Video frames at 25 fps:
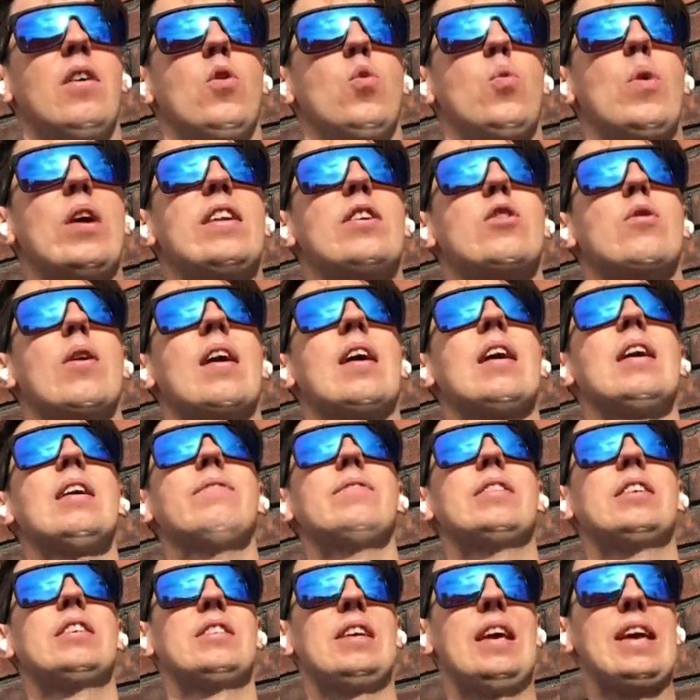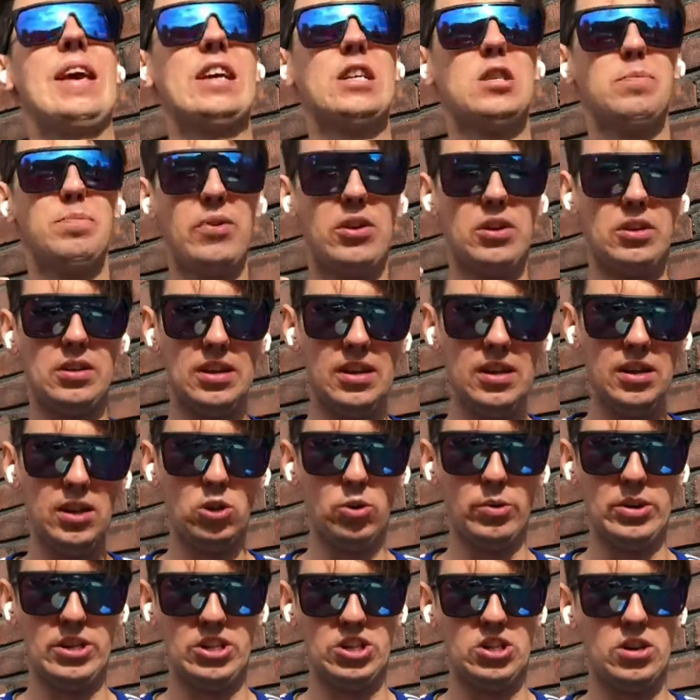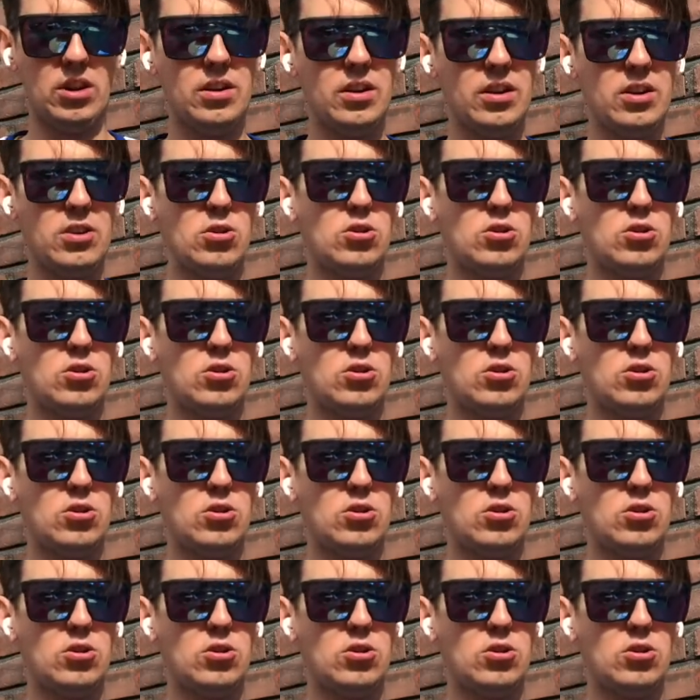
when you have this expert intuition,